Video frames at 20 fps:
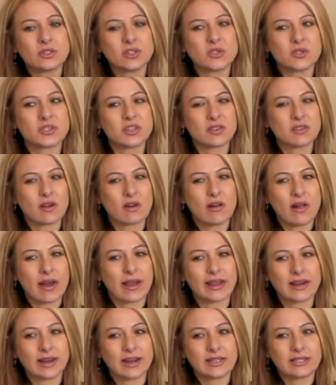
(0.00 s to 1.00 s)
Did you see the
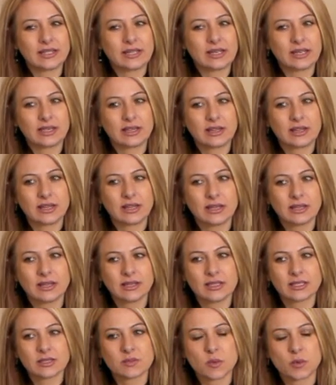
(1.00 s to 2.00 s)
client I did
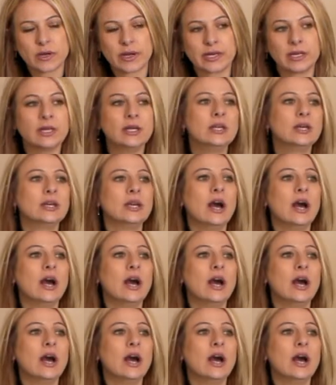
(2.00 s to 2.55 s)
this morning?